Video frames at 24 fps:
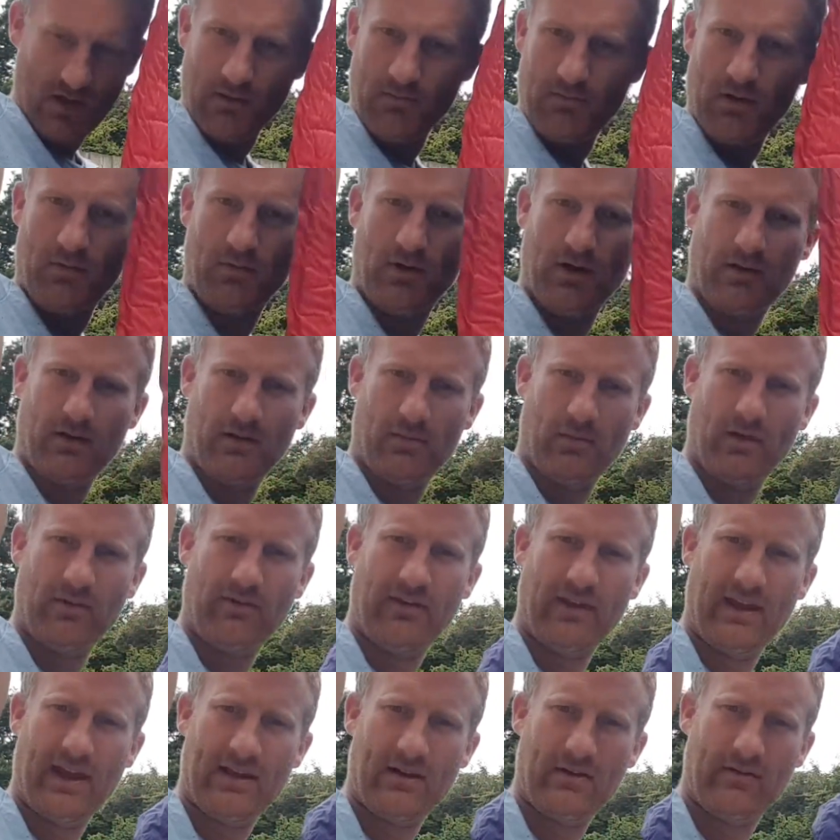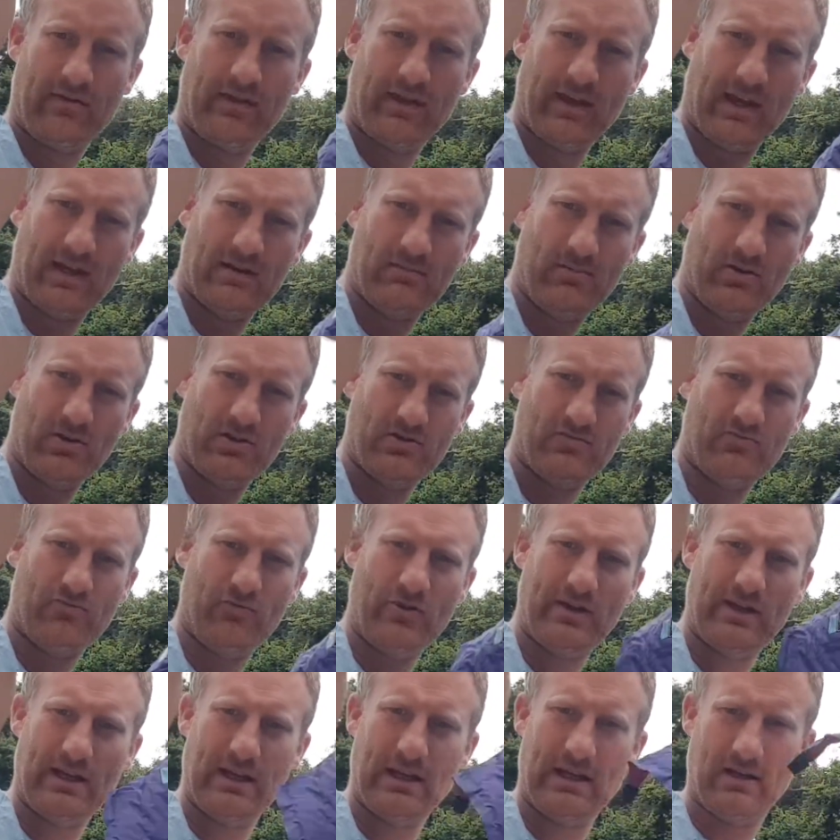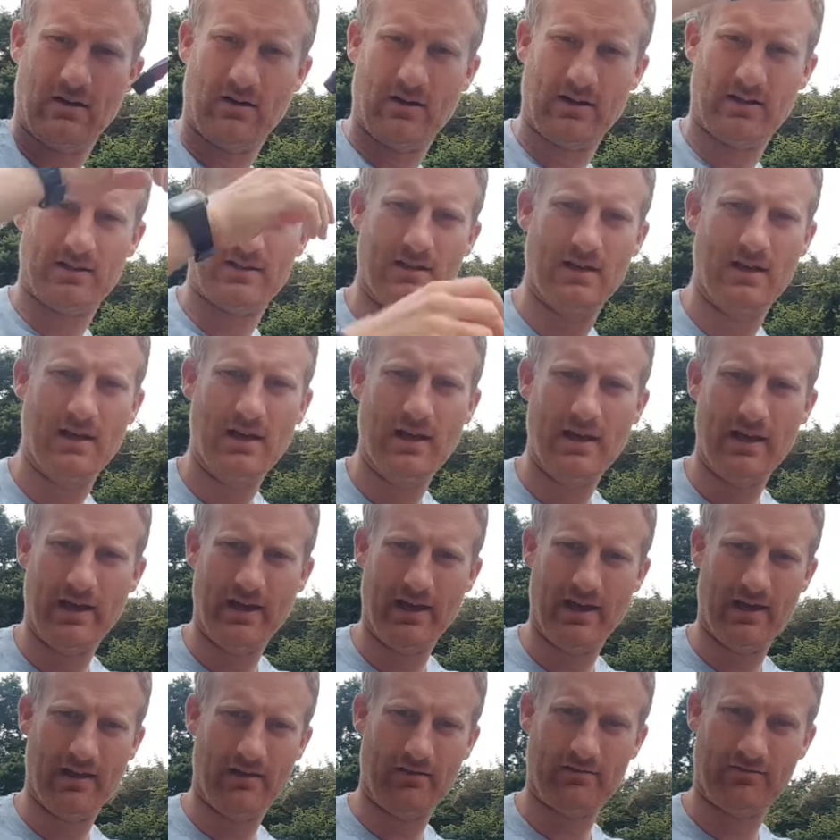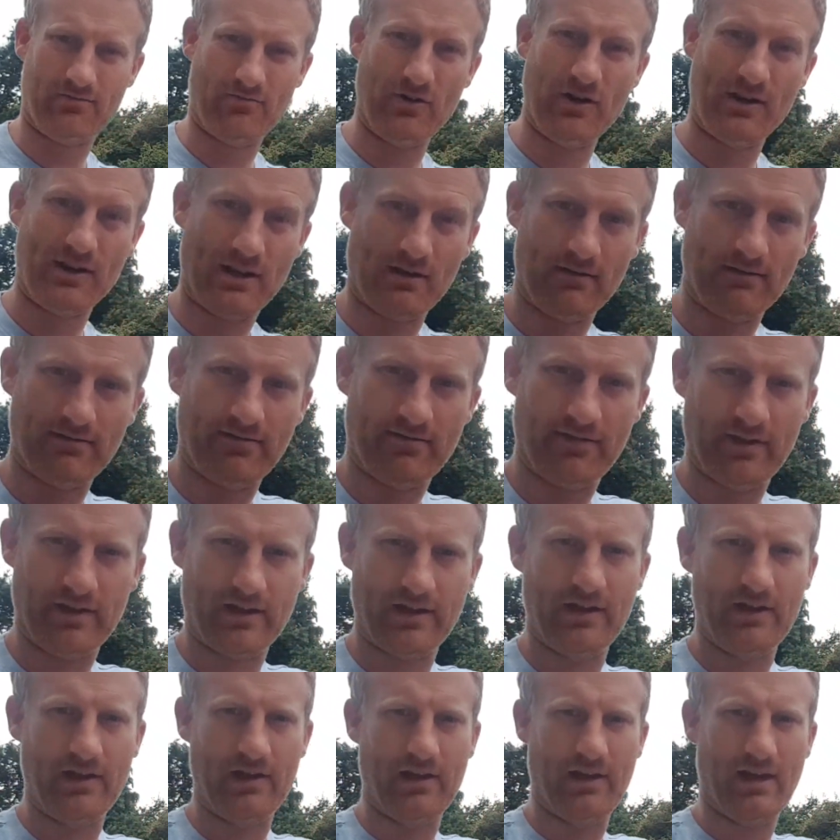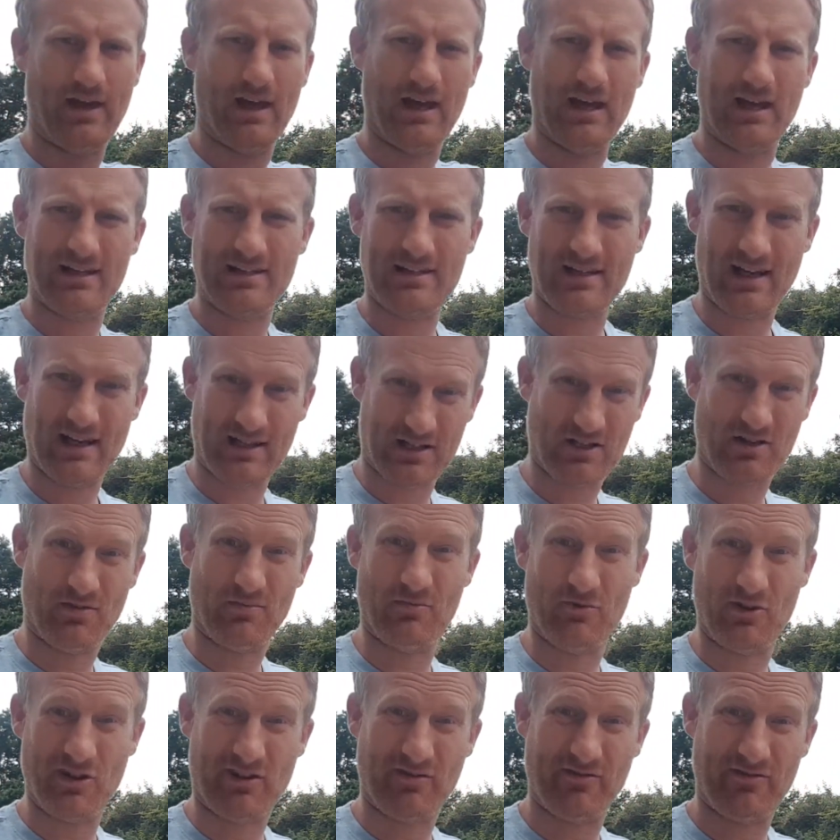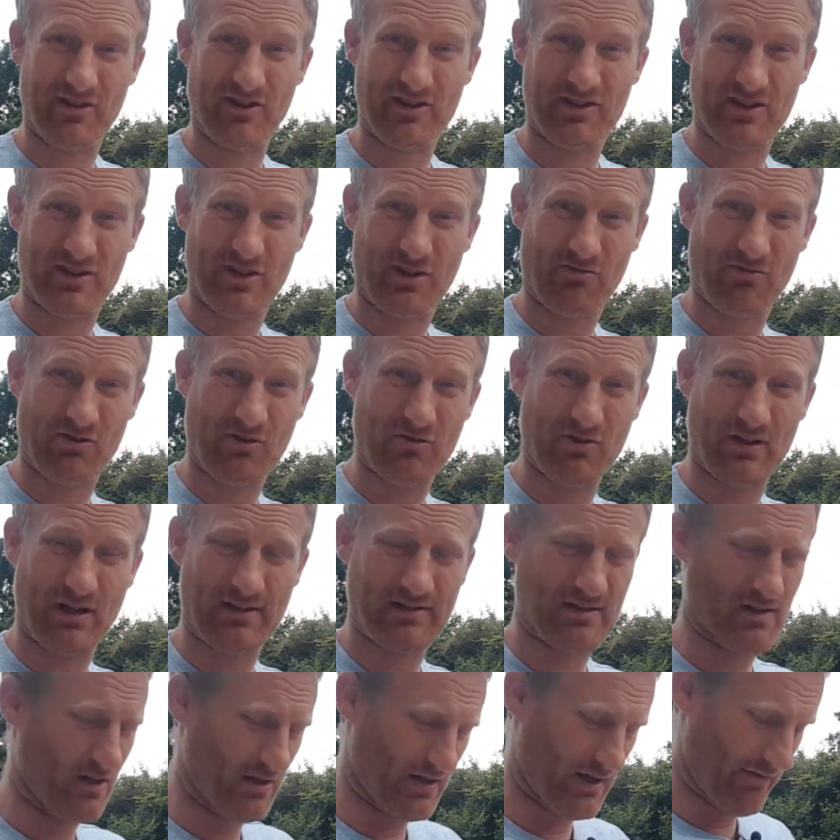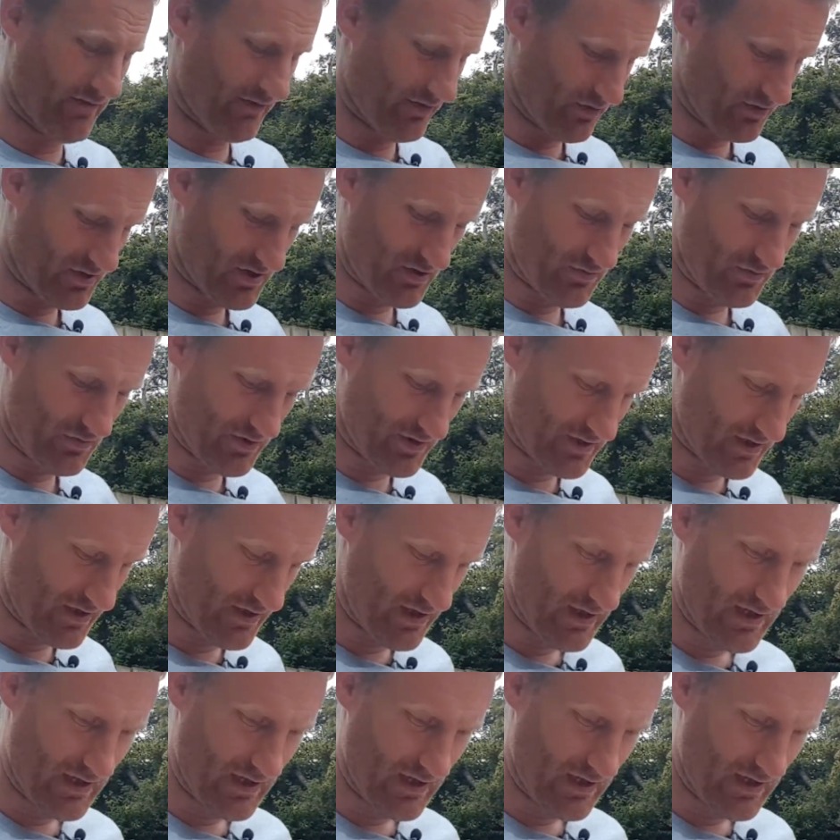but my feet hang off the end, but it's really light, it's really comfy, and actually I'm really converted to 3/4 length, so I never thought I would,